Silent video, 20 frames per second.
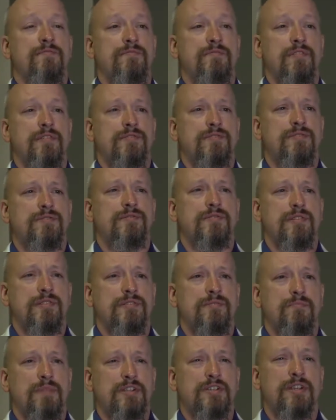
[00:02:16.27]
it's
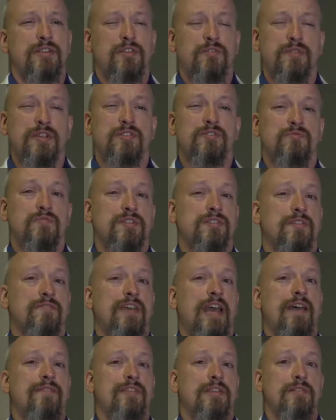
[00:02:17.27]
a much increased risk of
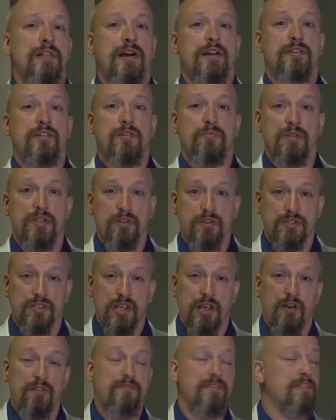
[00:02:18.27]
having glaucoma
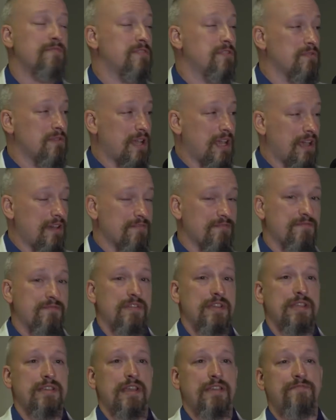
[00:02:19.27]
yourself if you have
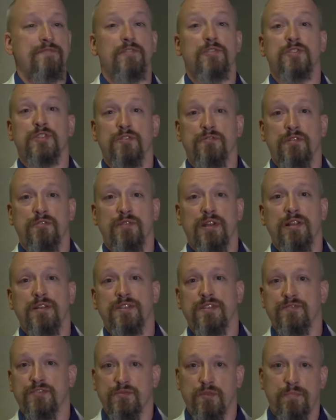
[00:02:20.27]
a first-degree
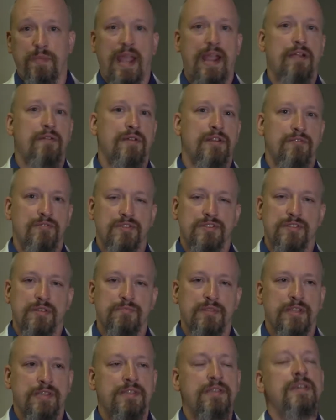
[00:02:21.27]
relative, so a parent or a
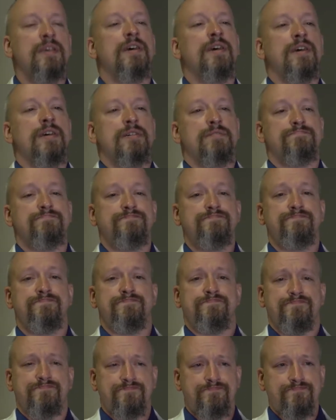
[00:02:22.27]
sibling.
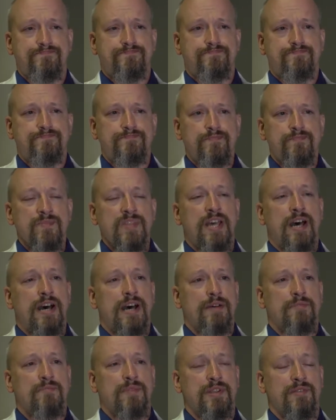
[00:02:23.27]
When
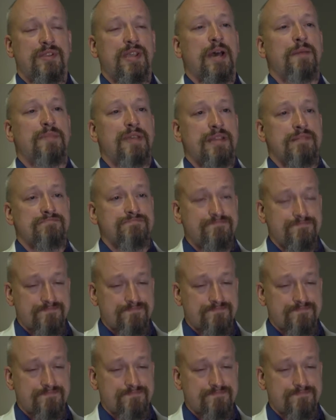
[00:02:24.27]
you come in,